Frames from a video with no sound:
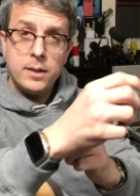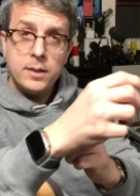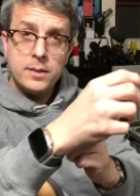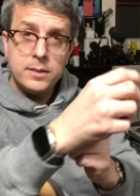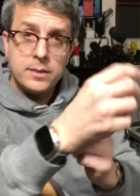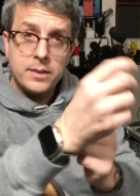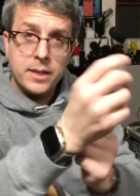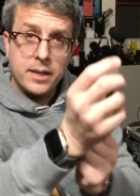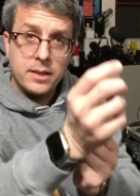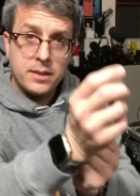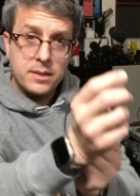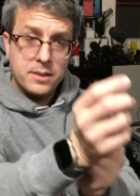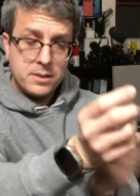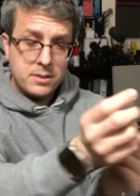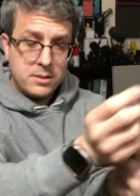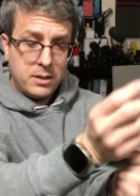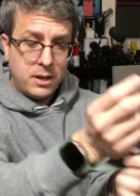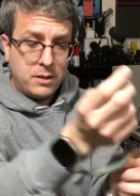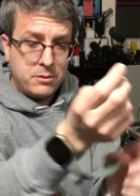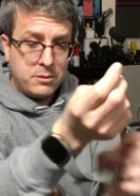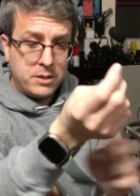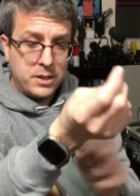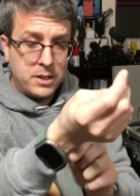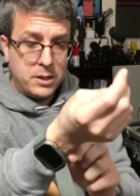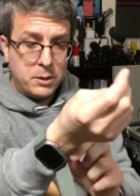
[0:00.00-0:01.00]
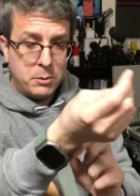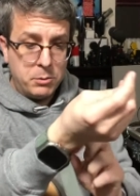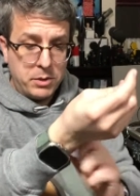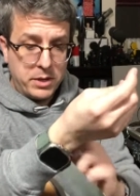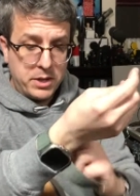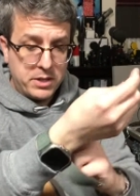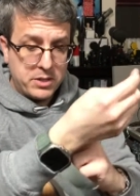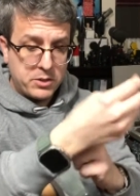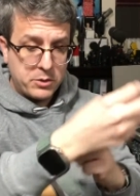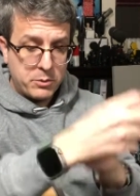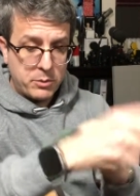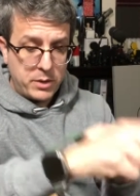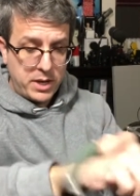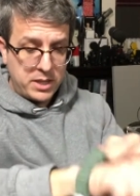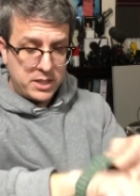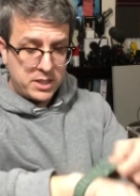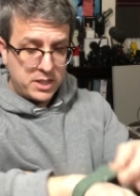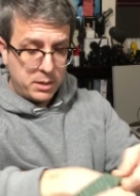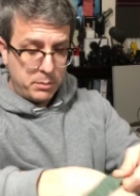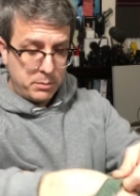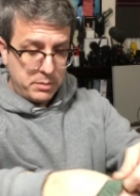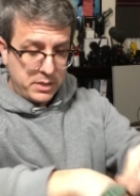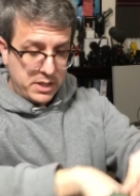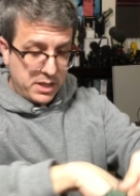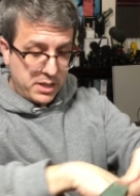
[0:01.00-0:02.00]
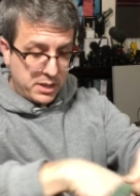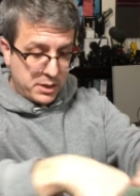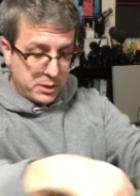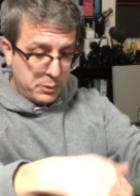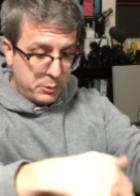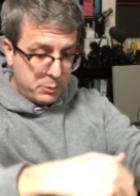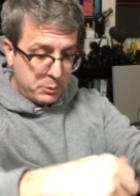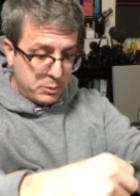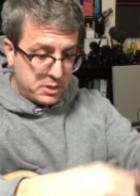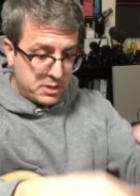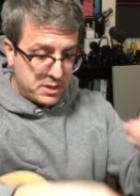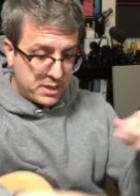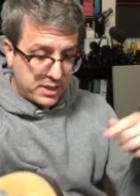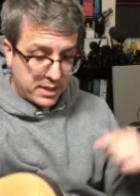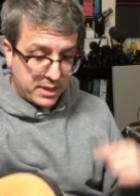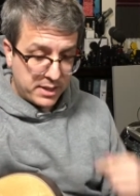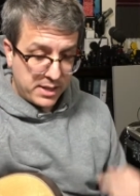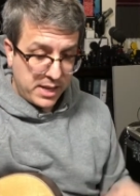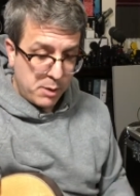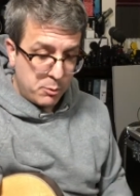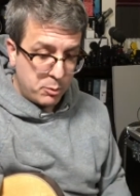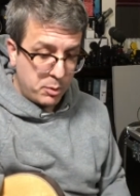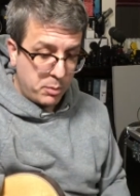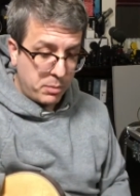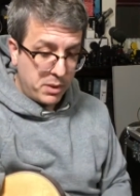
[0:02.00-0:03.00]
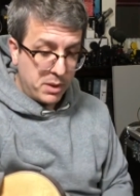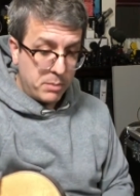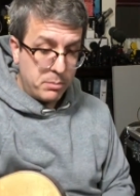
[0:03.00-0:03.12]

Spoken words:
Take this off, I don't want to scratch up the acoustic, that would be